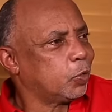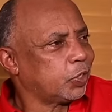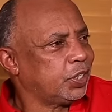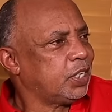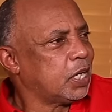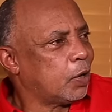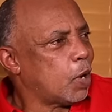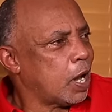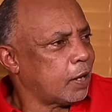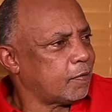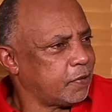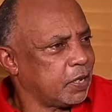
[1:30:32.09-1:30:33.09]
oh, stay a
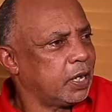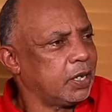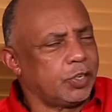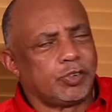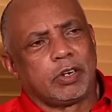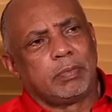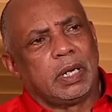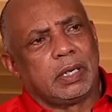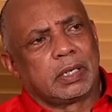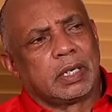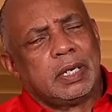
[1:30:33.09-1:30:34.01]
while if you get the treatment,